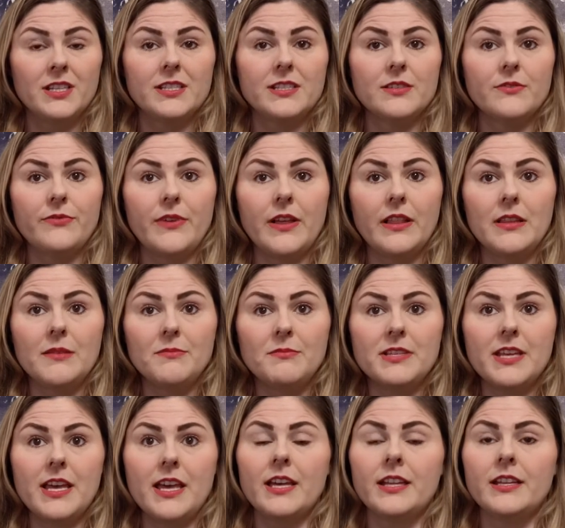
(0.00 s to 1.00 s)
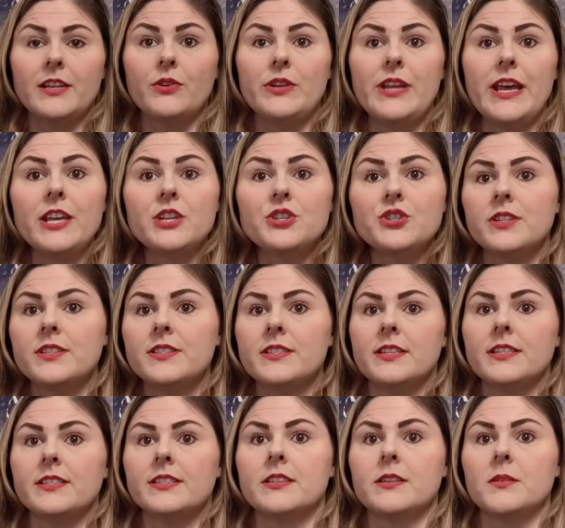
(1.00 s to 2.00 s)
developed a notation
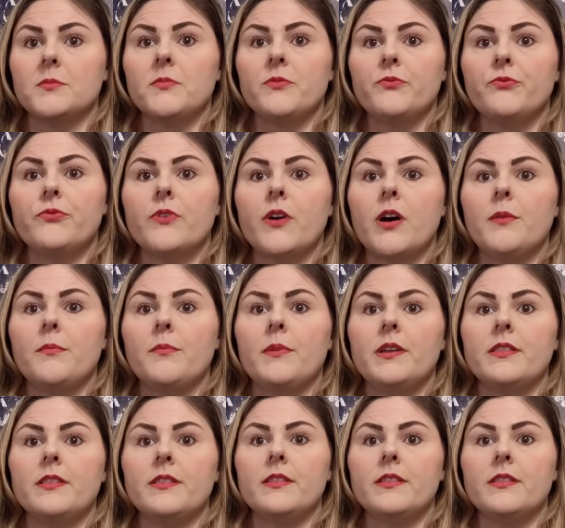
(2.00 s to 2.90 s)
system from